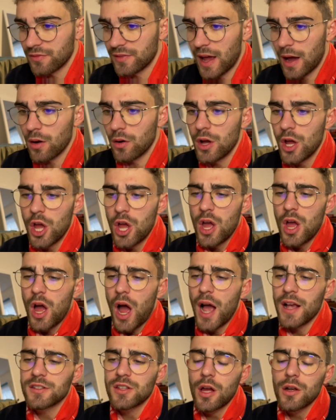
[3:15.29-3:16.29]
Now,
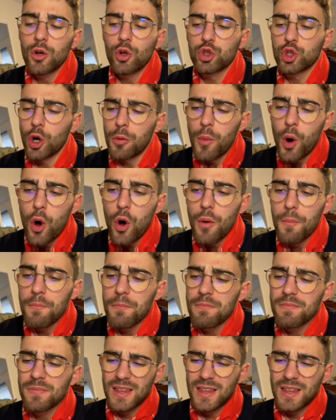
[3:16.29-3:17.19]
Einstein lo tomó